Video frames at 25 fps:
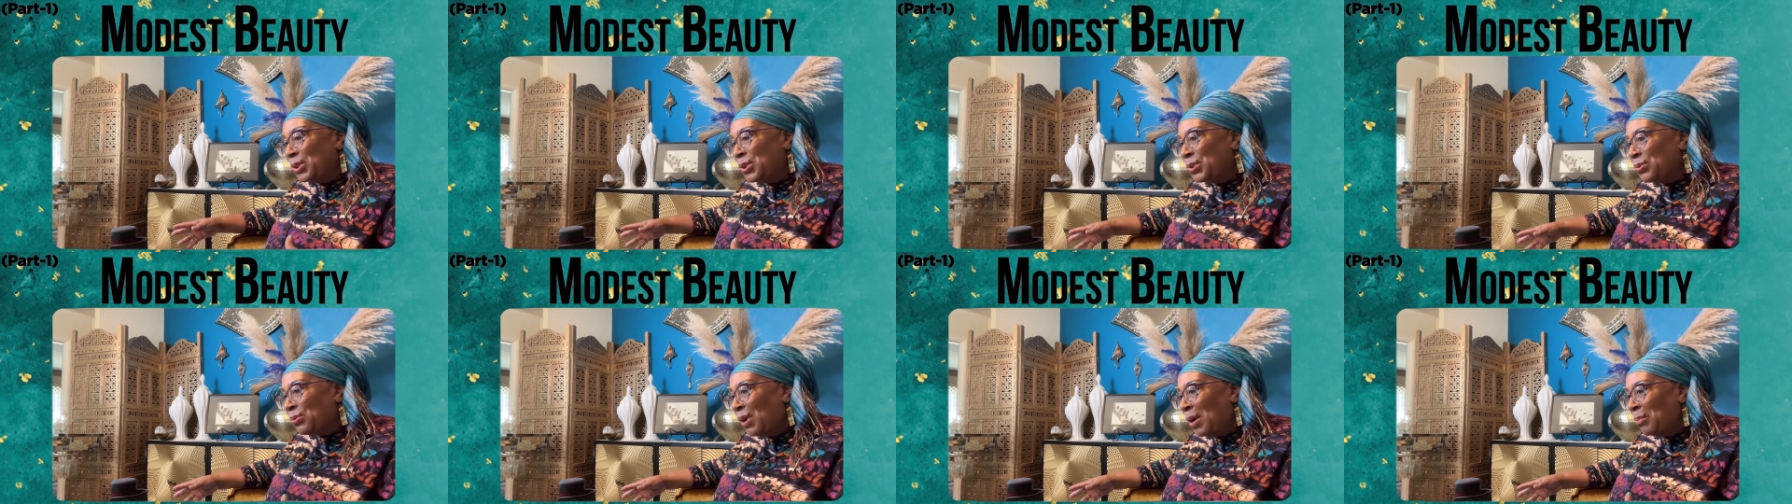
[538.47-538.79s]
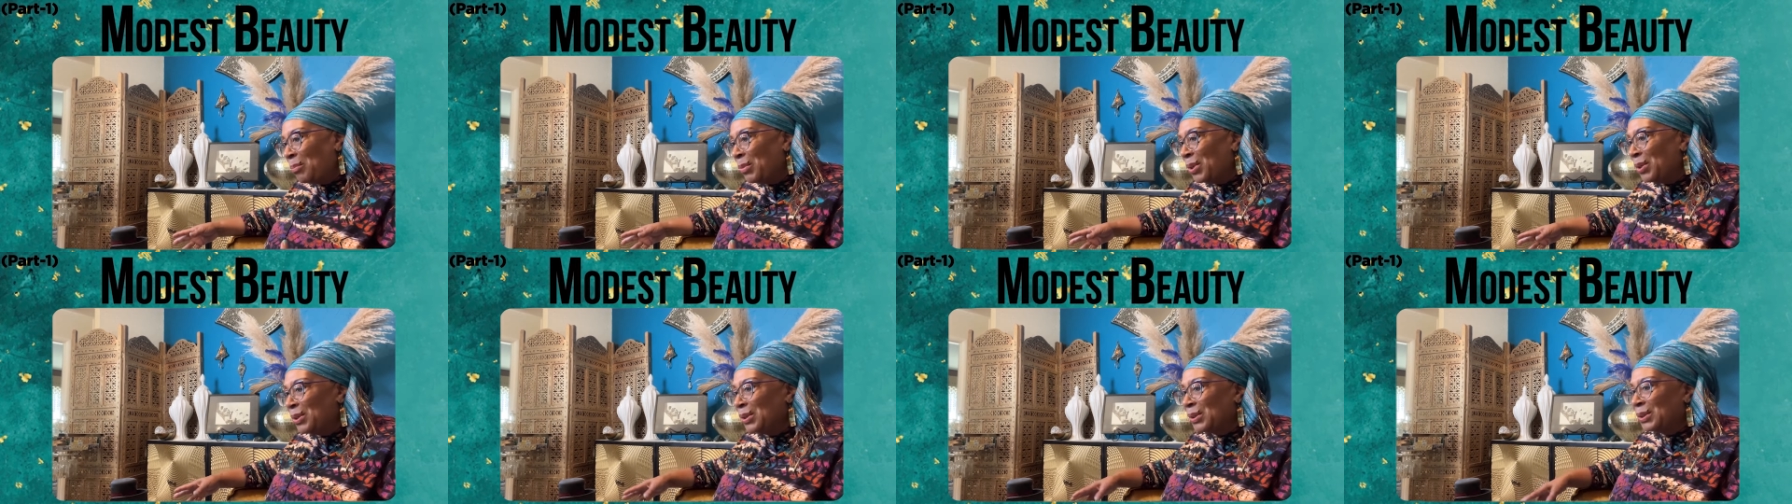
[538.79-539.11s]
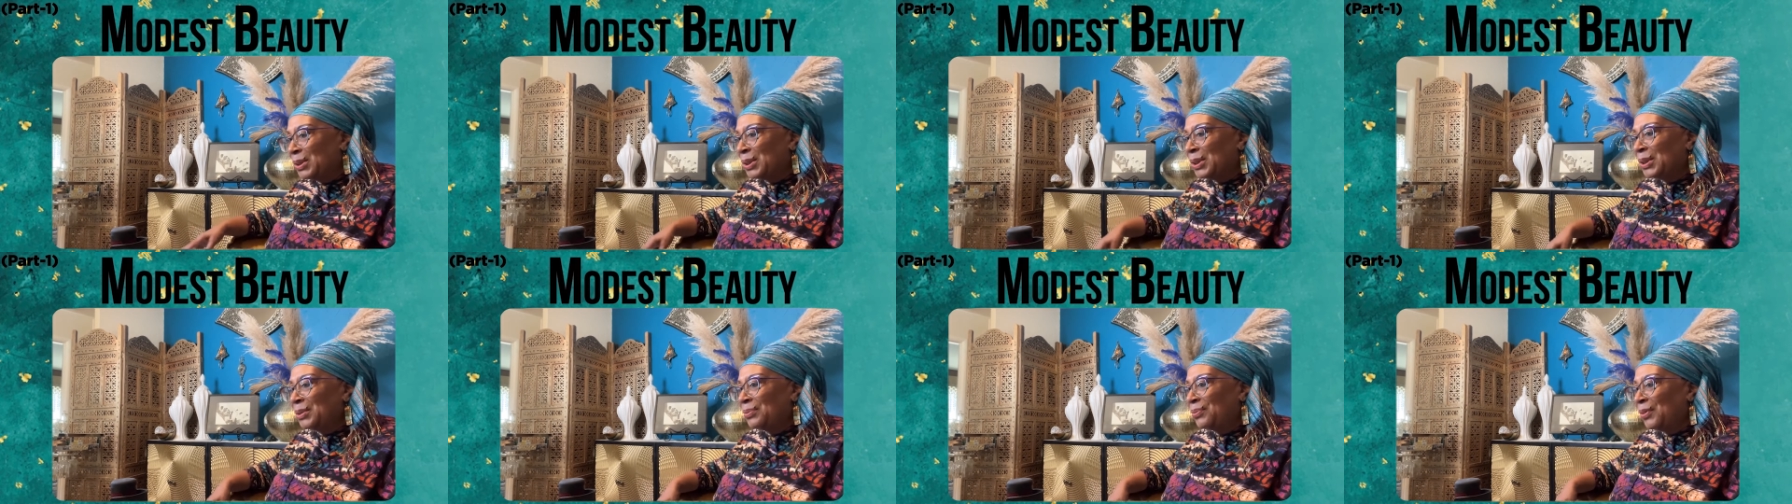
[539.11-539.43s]

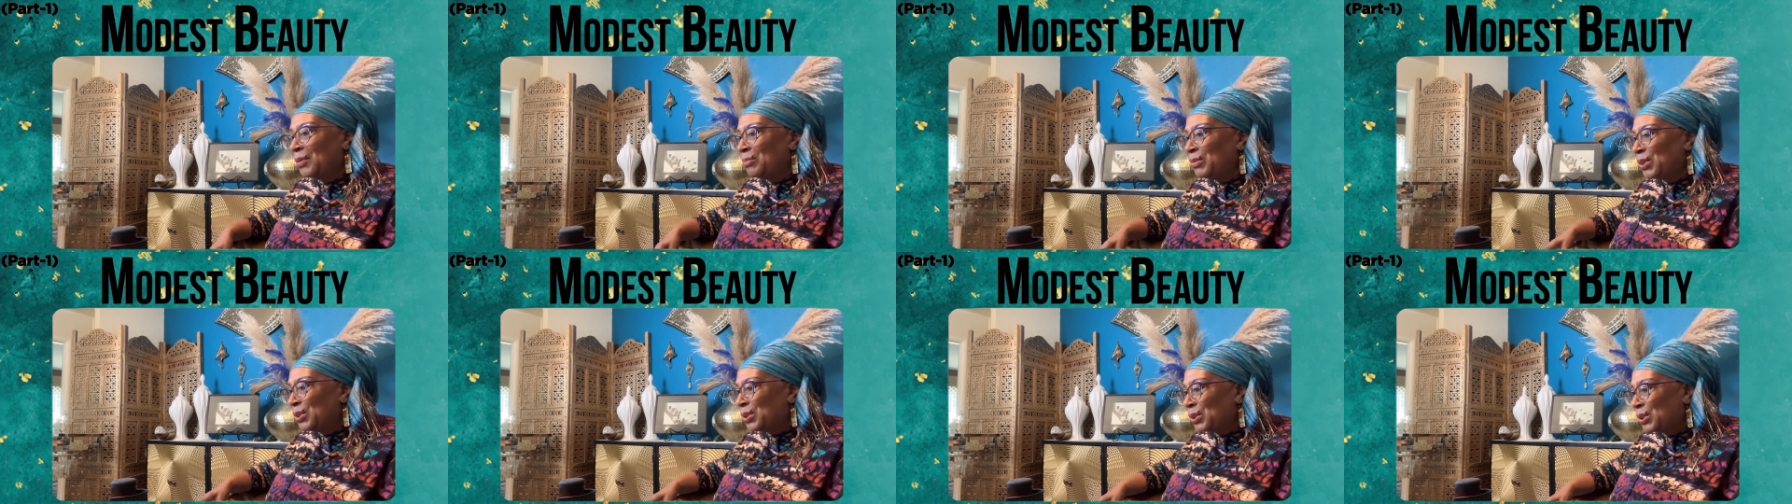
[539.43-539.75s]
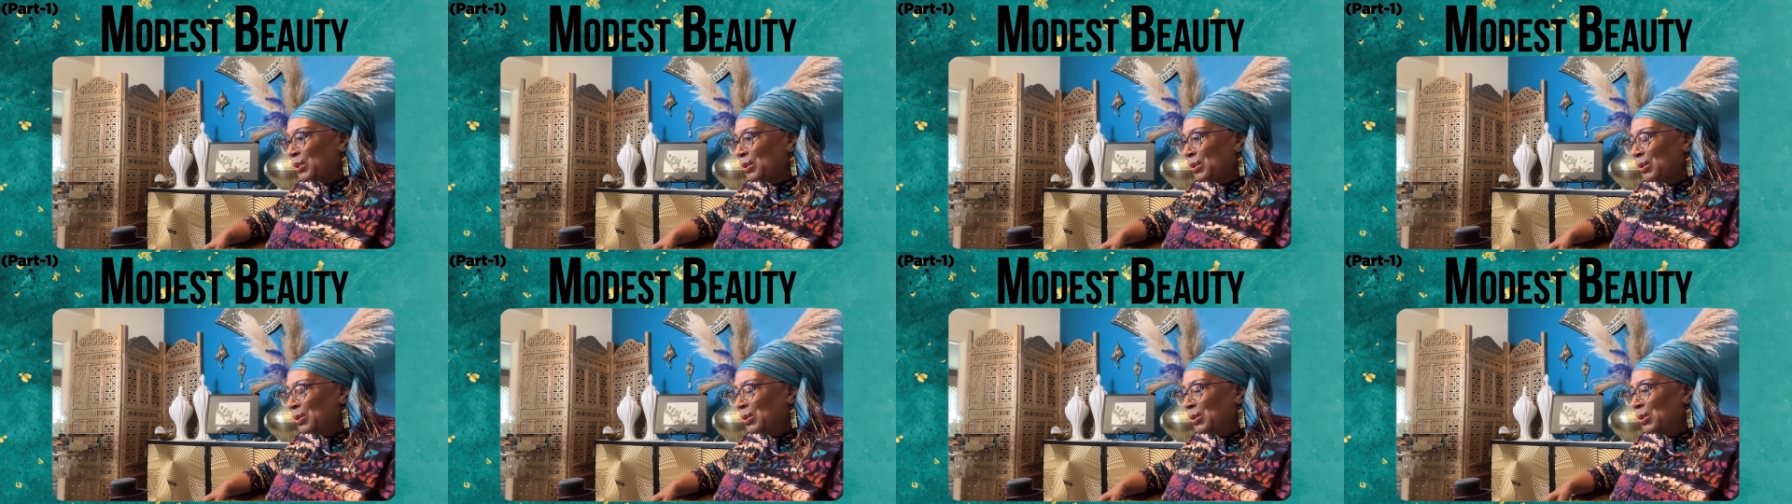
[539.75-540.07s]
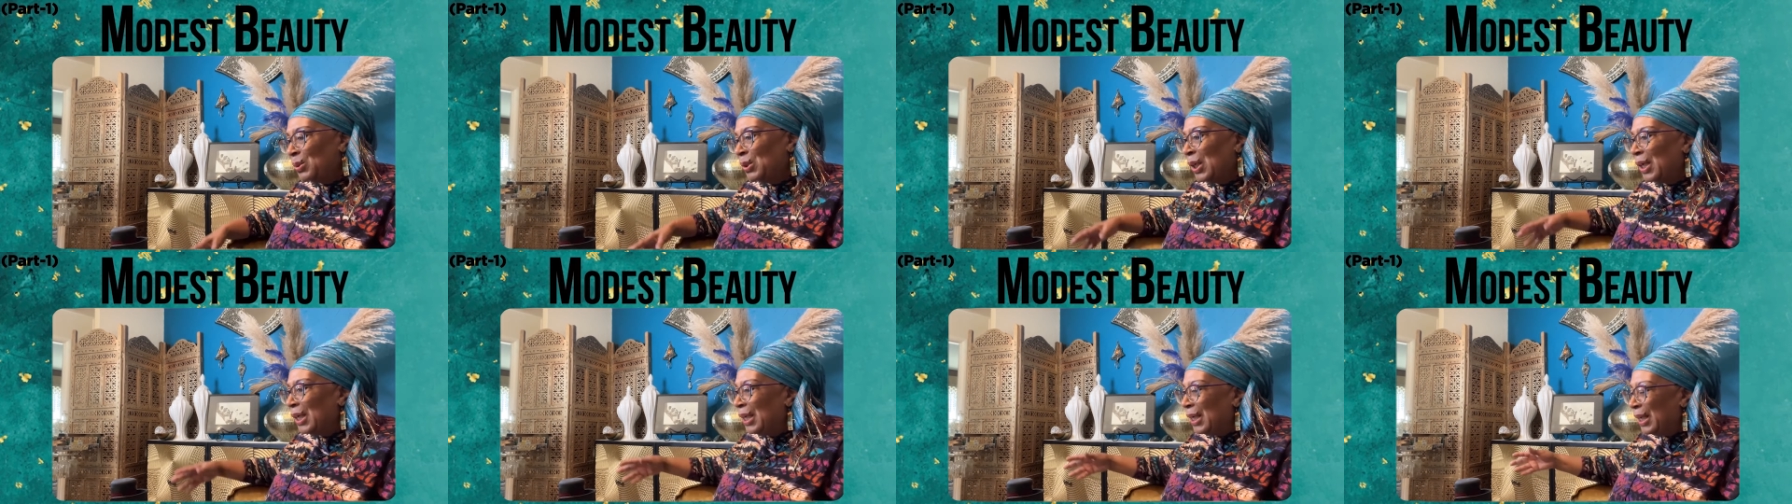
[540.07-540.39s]
drummers from the
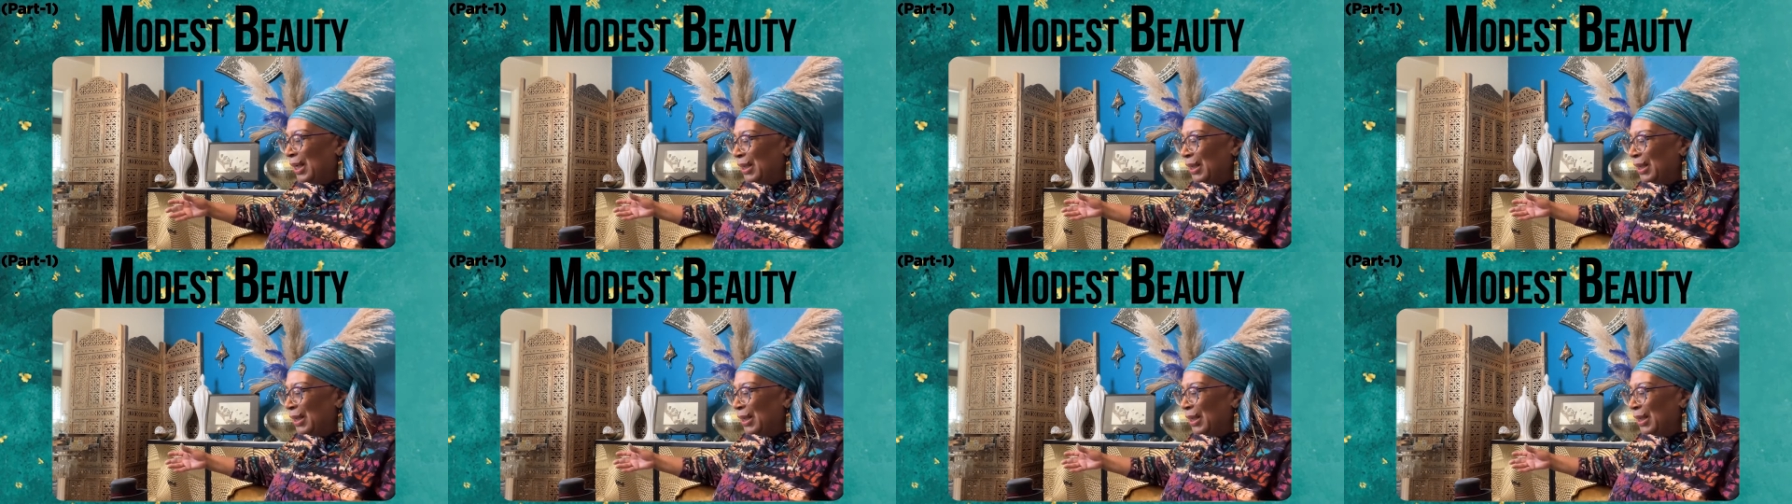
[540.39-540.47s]
school,